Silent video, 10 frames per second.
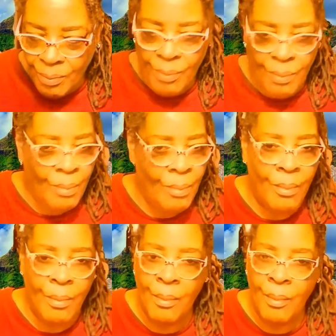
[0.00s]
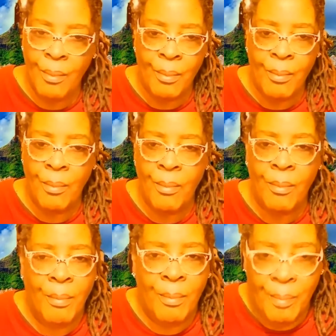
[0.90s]

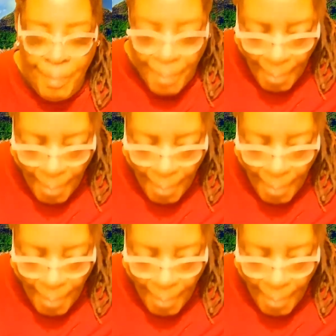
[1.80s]
No one is speaking in this clip.